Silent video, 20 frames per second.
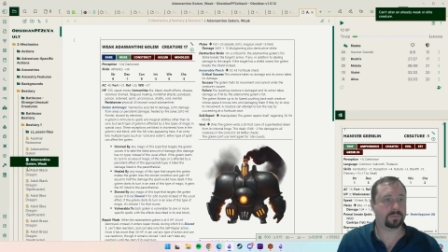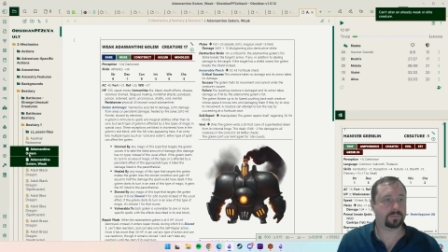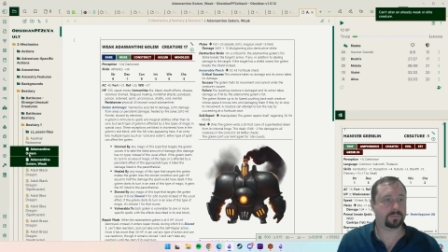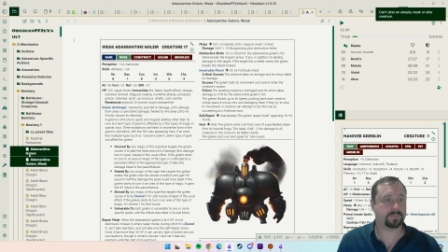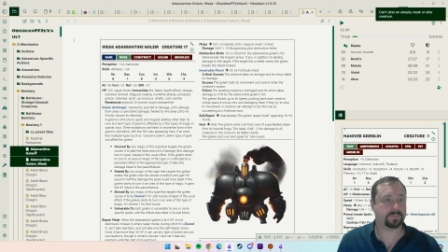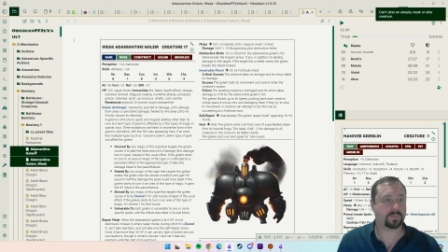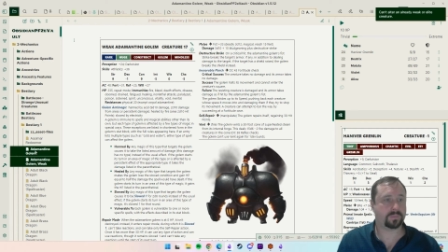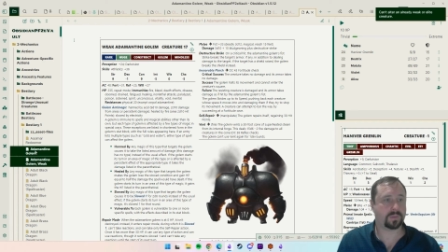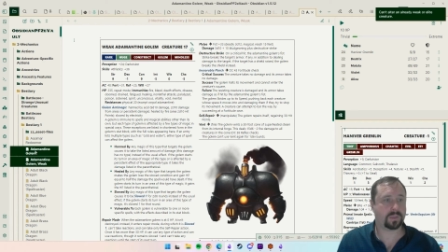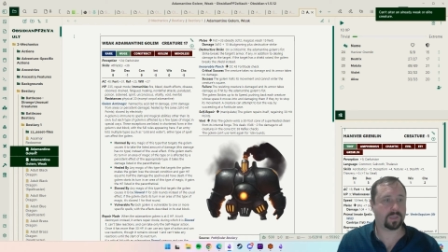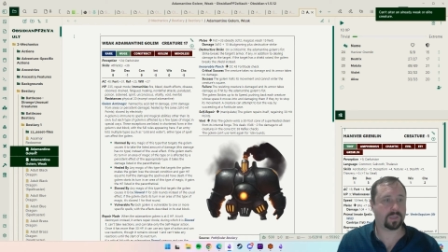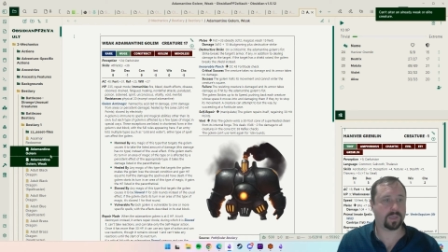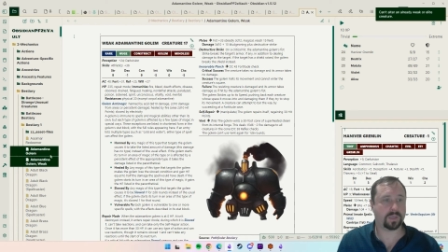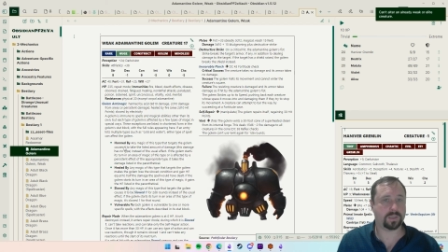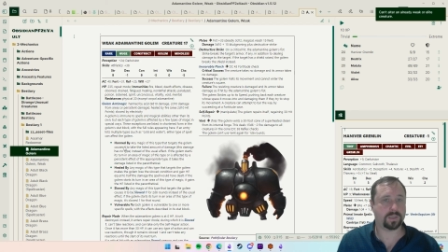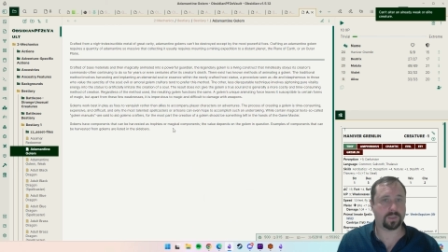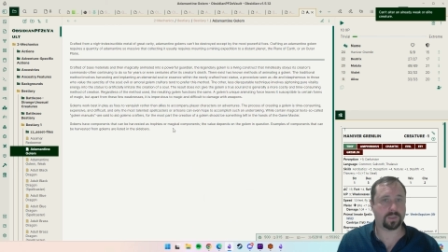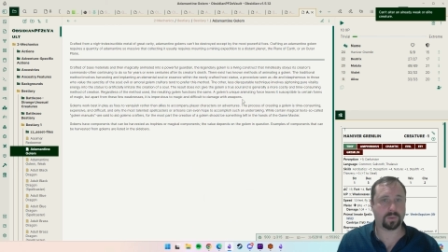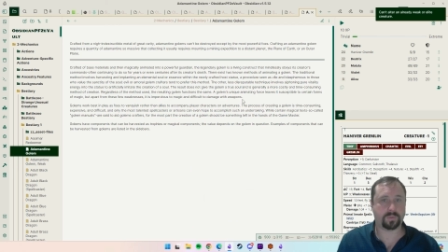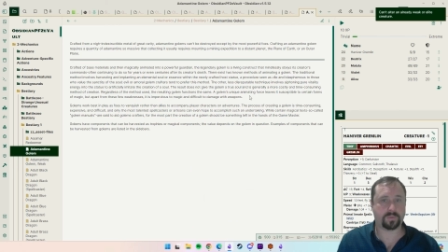Oh,
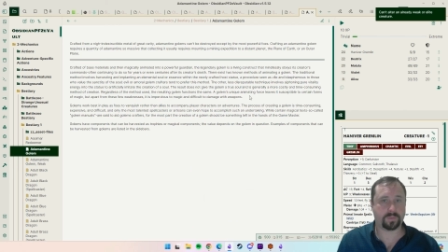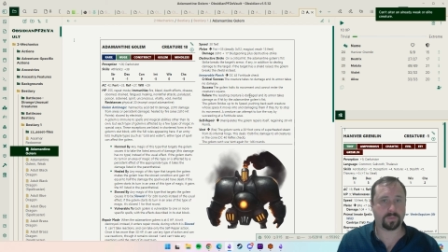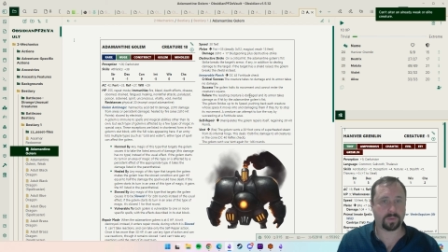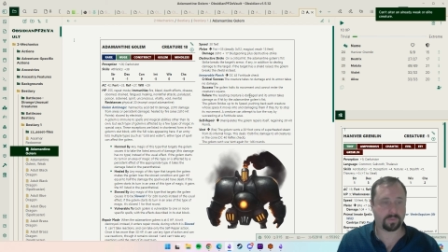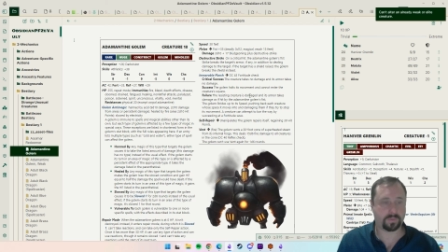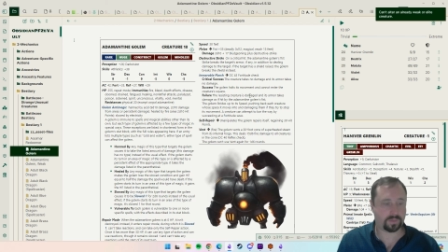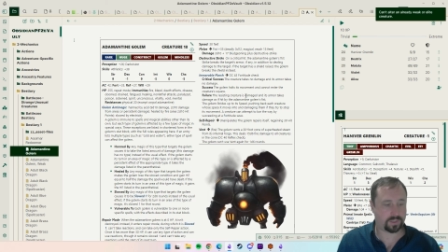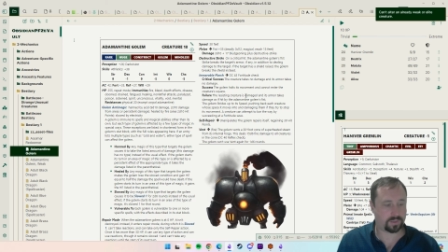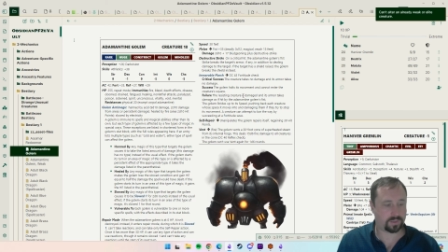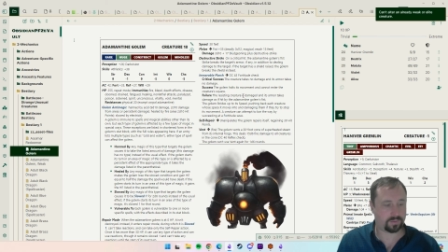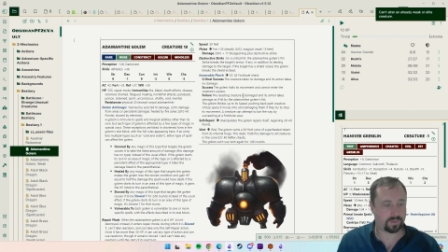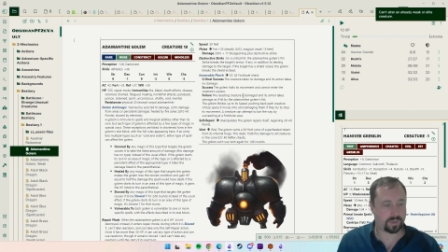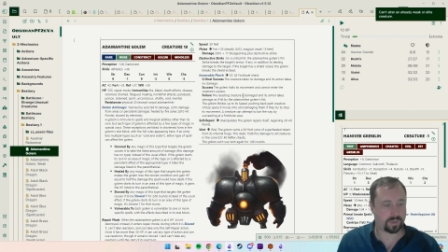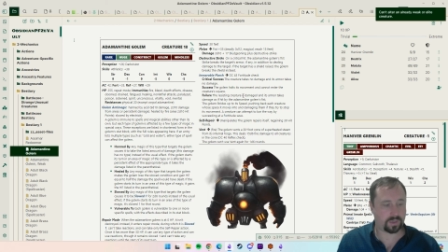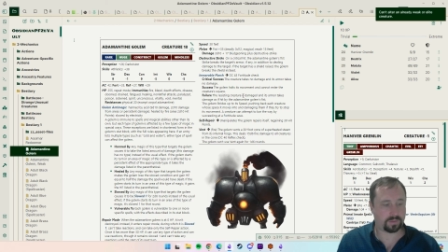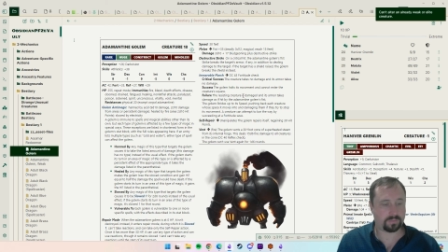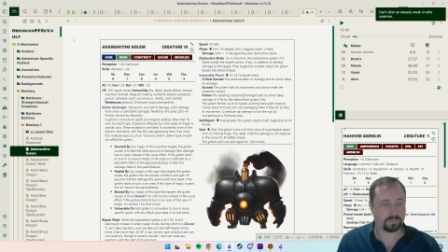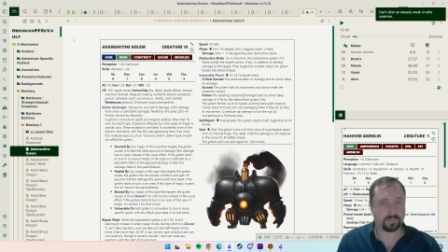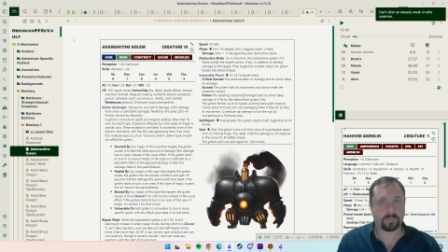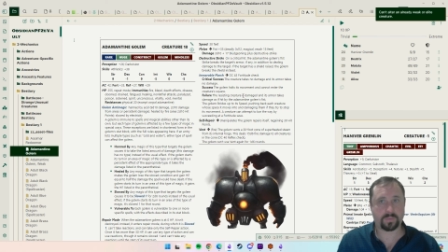you got to do it from the
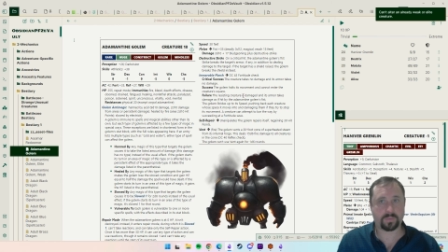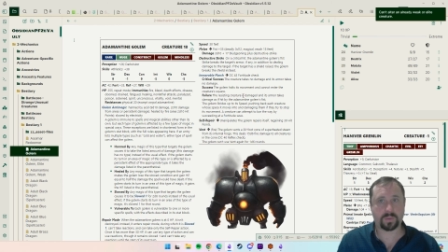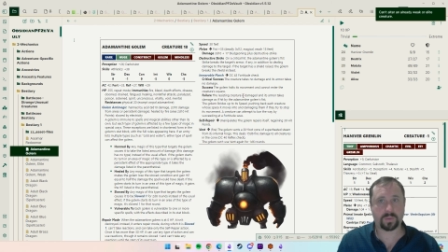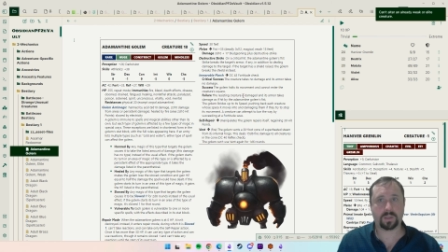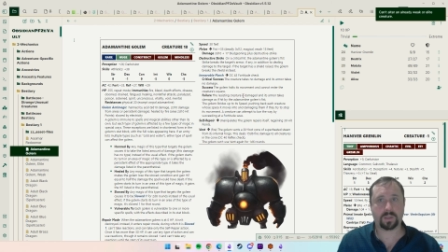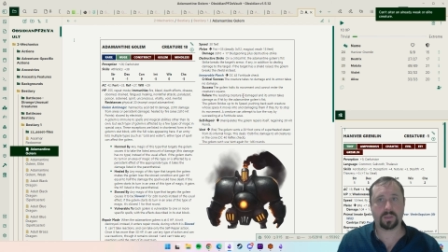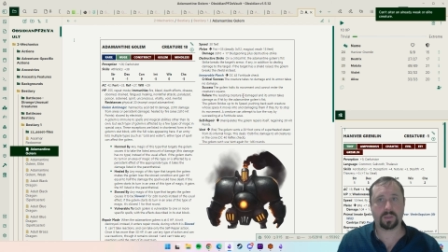original note.